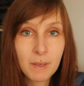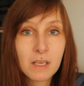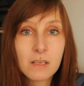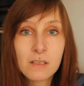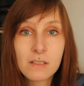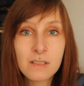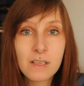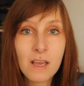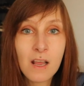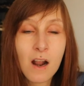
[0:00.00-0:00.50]

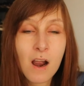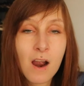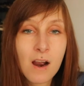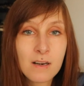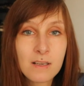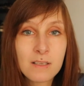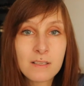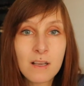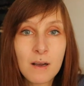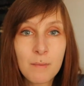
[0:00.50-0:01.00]
because there
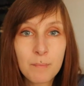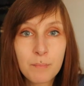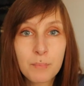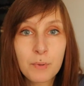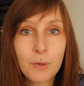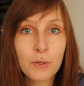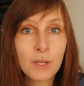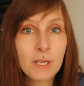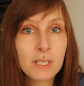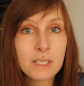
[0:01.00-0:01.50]
are some
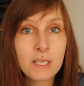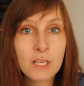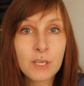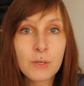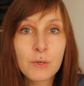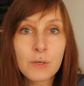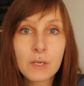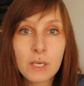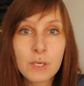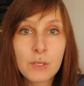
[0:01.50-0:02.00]
products that
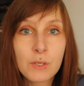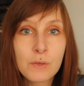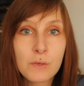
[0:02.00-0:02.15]
you can